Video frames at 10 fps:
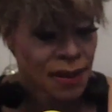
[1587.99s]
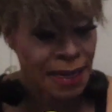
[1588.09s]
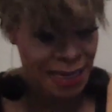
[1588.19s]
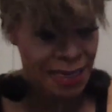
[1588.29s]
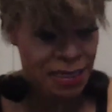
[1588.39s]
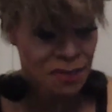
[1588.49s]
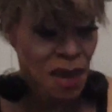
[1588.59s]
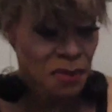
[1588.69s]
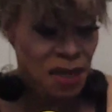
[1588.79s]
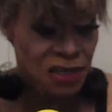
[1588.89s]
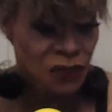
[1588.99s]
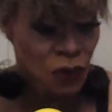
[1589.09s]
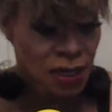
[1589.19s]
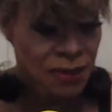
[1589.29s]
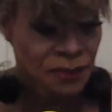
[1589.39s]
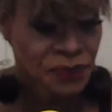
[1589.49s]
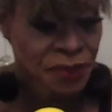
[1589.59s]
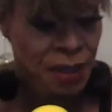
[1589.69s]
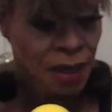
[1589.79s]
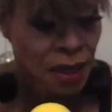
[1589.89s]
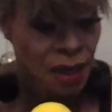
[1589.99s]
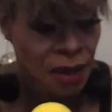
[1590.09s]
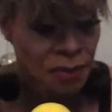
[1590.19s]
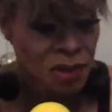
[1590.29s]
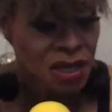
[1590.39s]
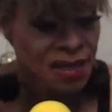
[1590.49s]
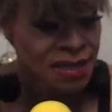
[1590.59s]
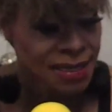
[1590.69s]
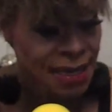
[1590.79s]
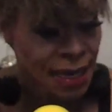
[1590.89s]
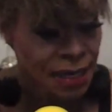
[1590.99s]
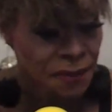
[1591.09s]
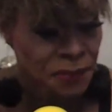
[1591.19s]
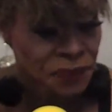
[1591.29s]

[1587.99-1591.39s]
is my best friend to this day.